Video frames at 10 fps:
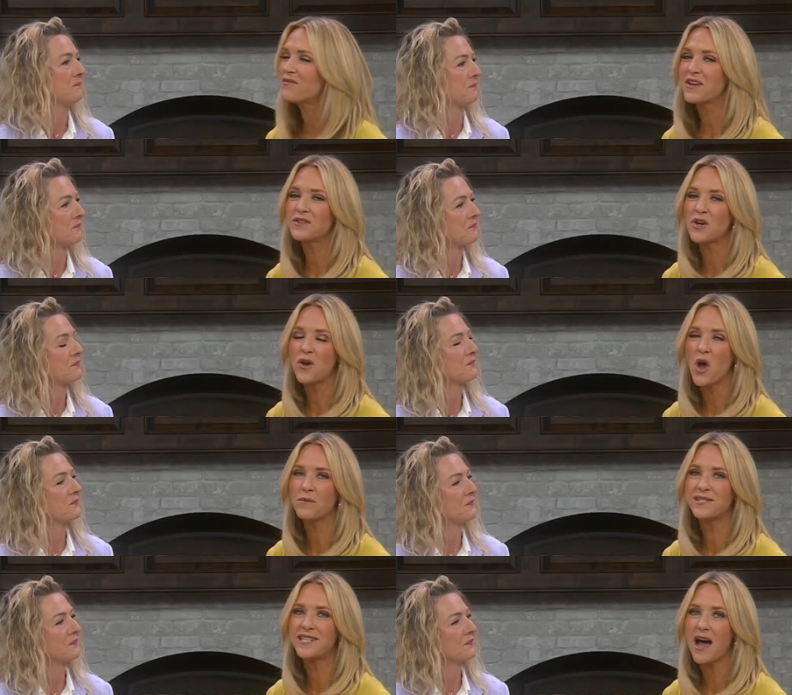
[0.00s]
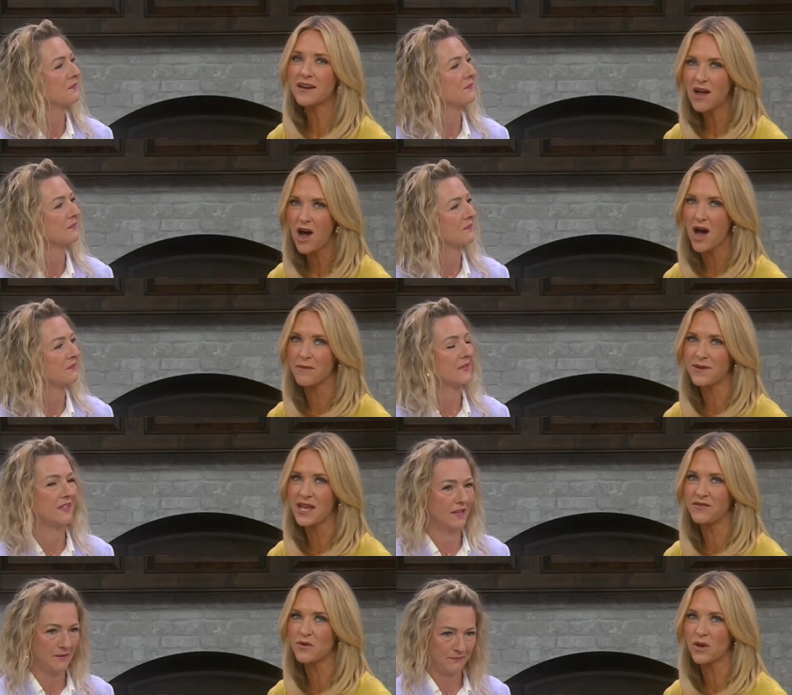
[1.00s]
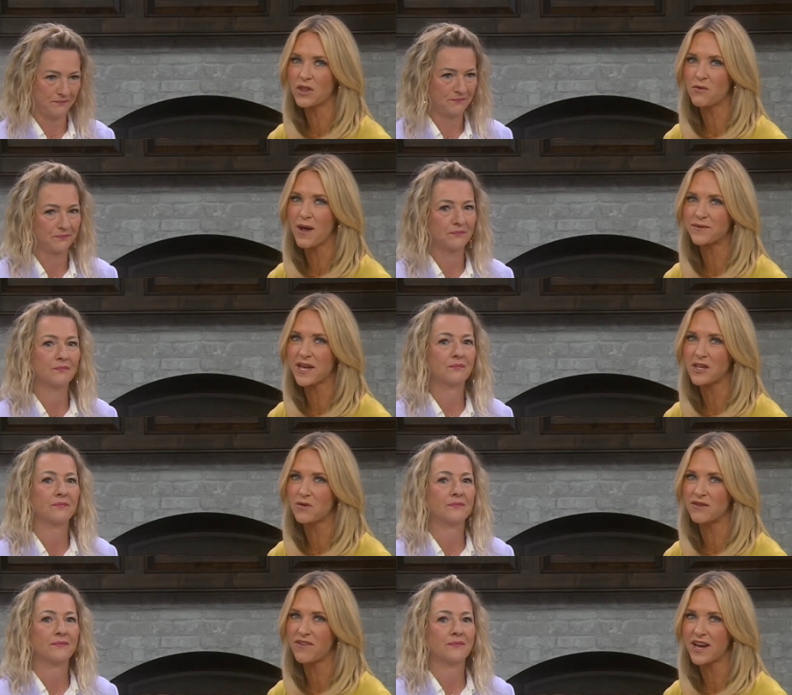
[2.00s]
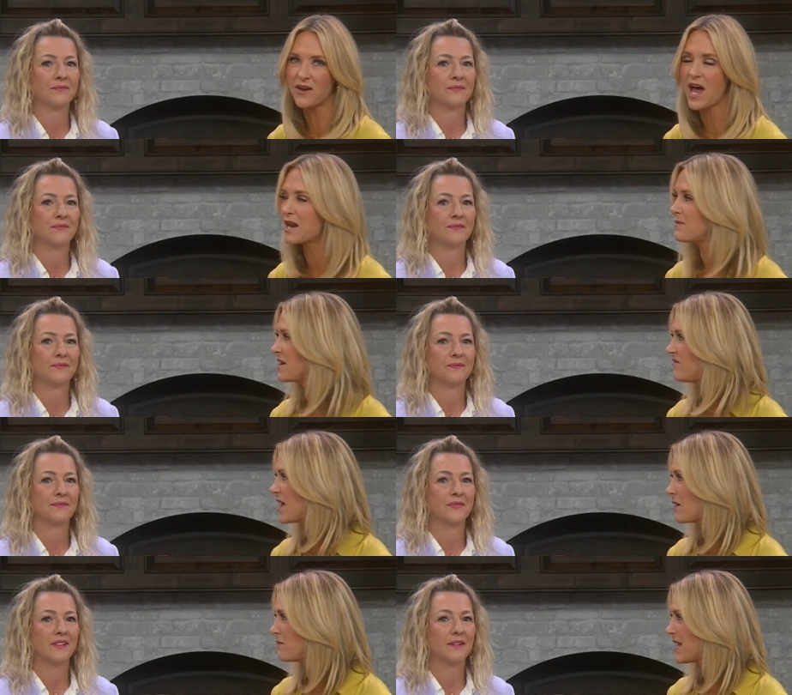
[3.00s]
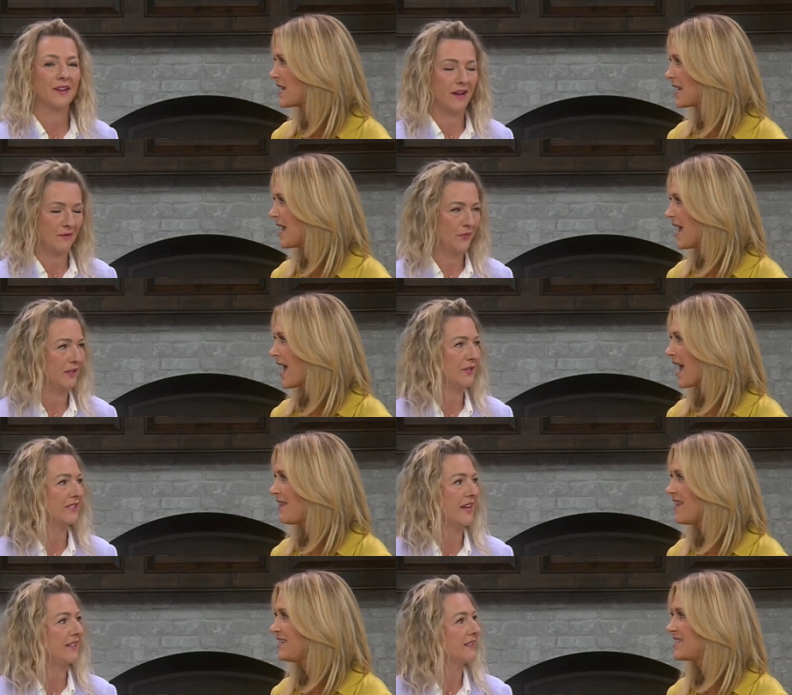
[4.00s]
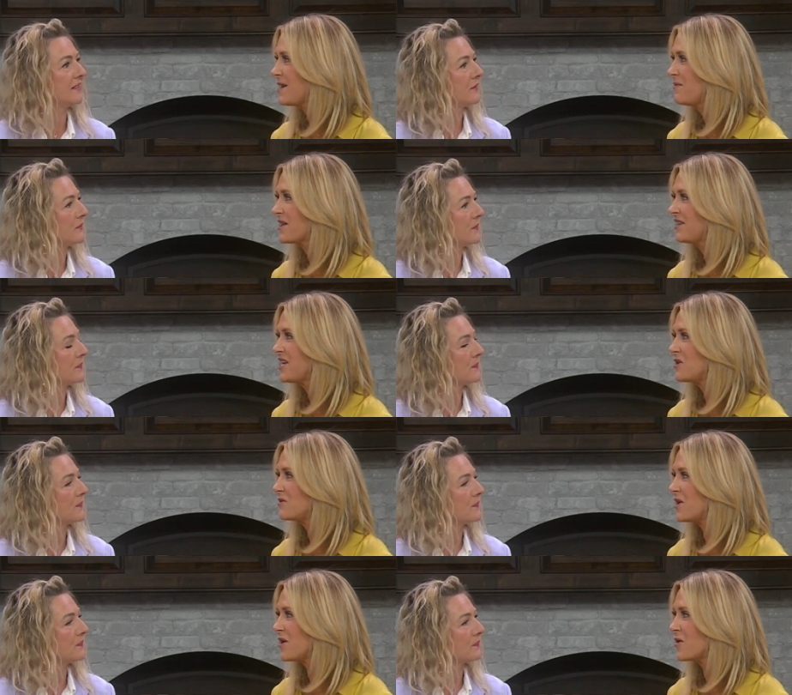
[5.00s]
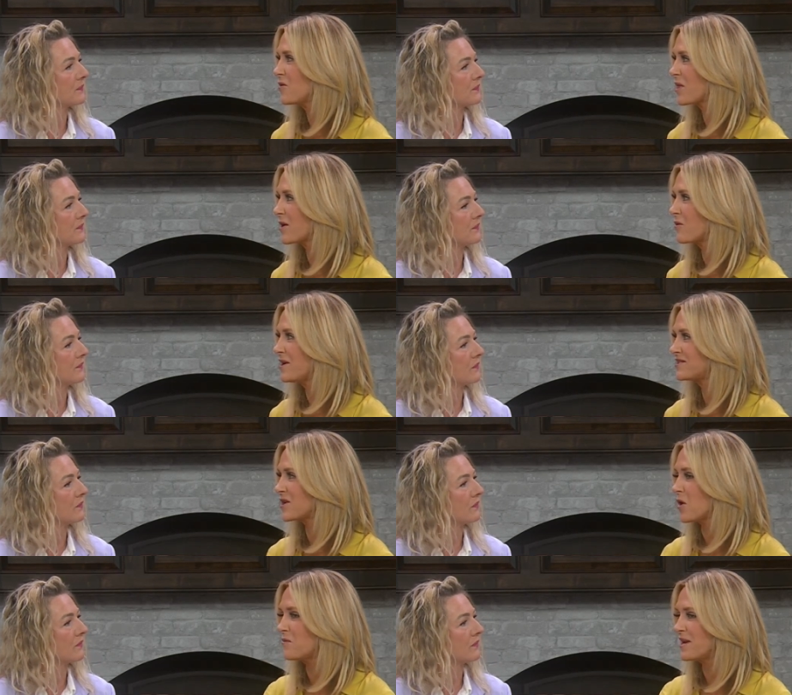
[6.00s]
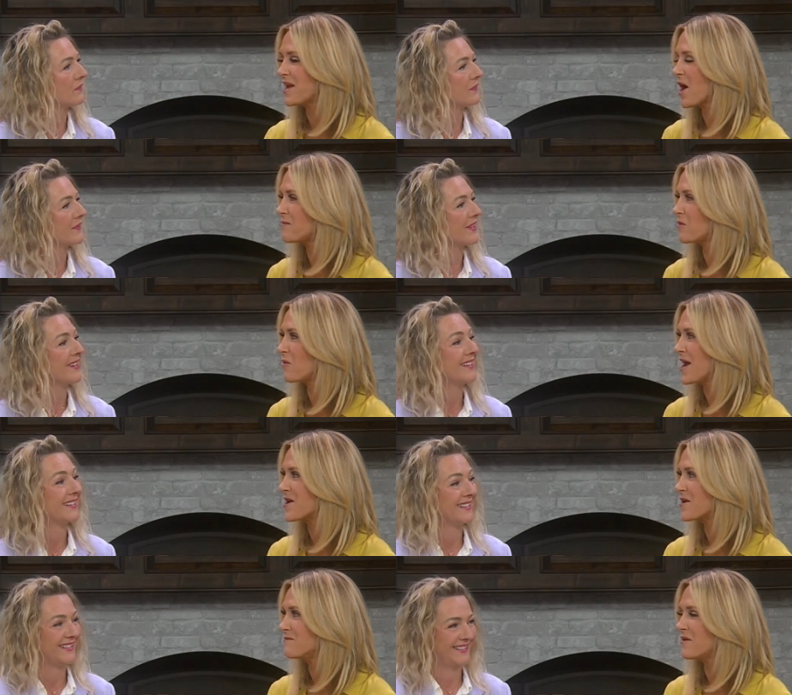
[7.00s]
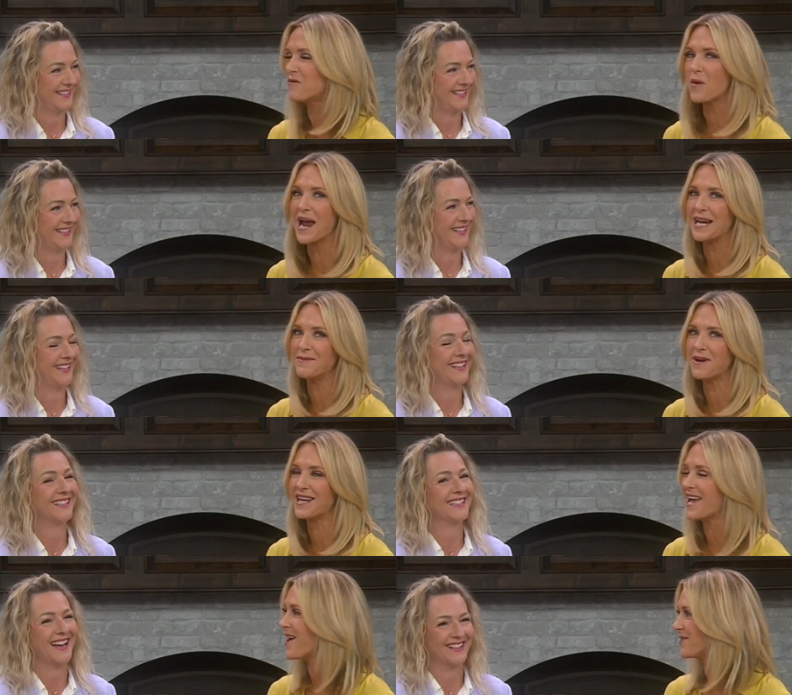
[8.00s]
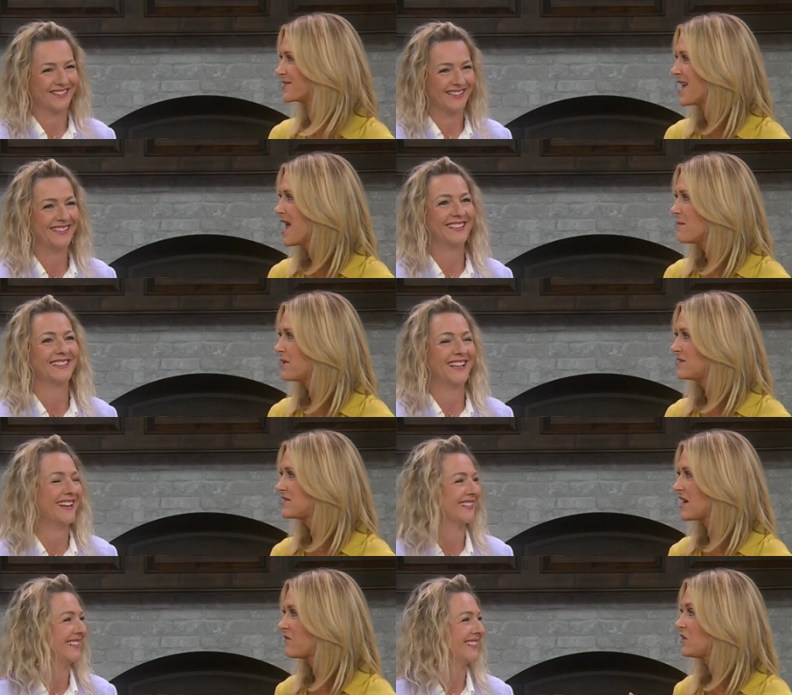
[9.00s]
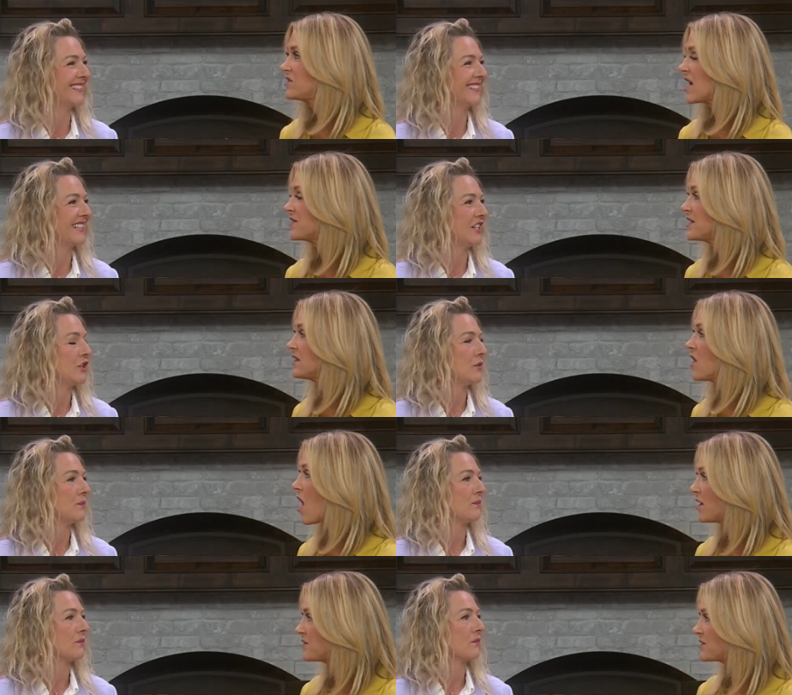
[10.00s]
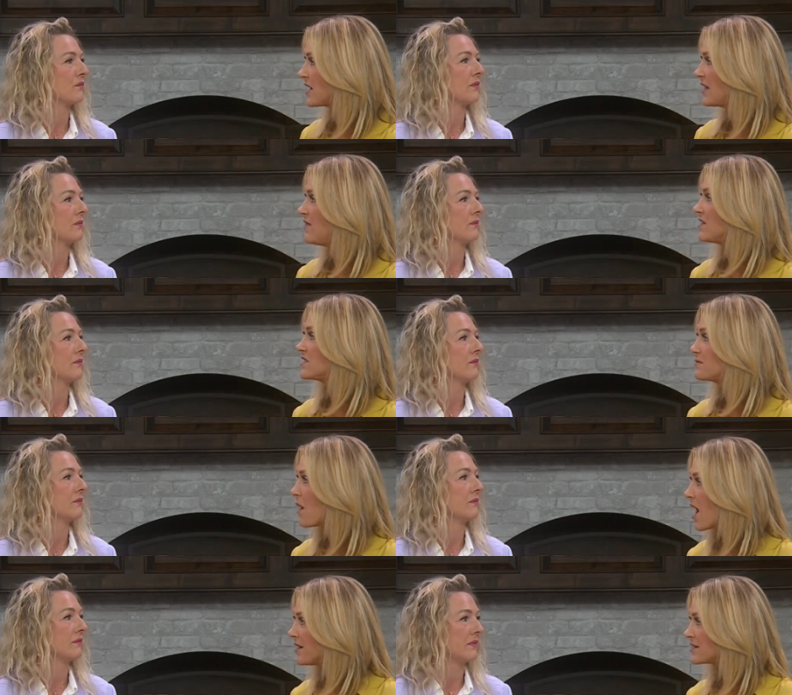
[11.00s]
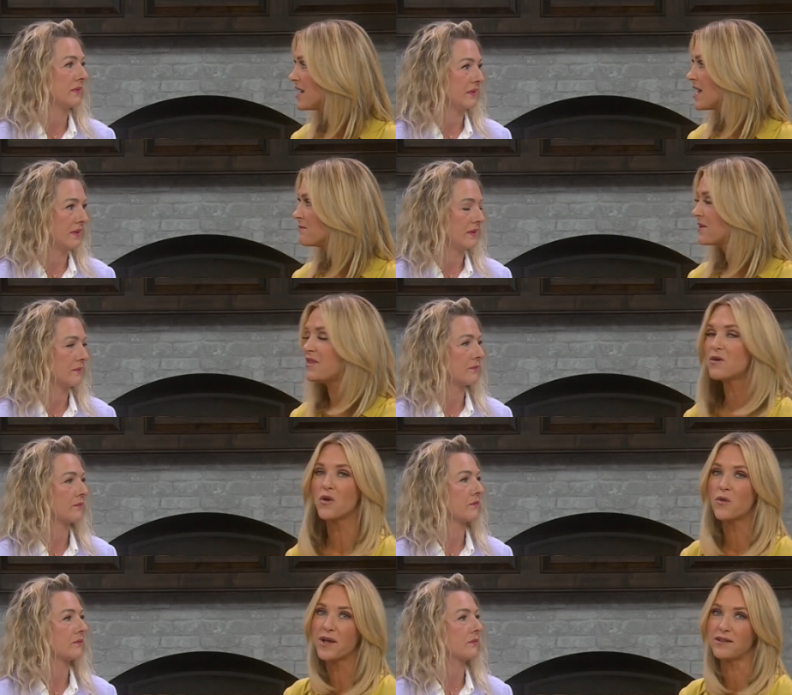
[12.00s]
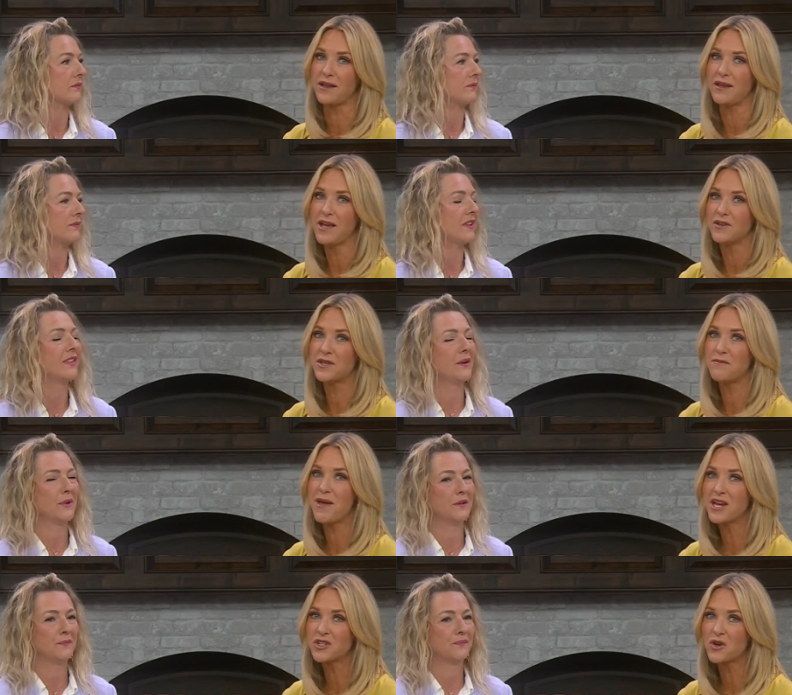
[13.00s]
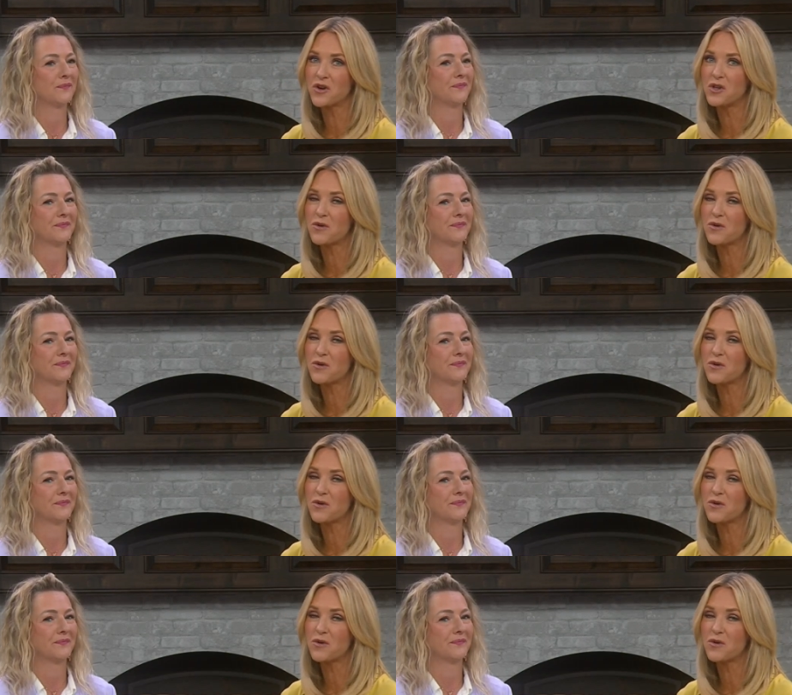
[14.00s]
Speaker 1: fieldstonehomes.com. If you yep. go to the website, you can find out how to be a VIP. And then typically you know like what's opening up where before anybody exactly, else. But several dozen lots in this spot, but they'll go quickly. So they make will. sure you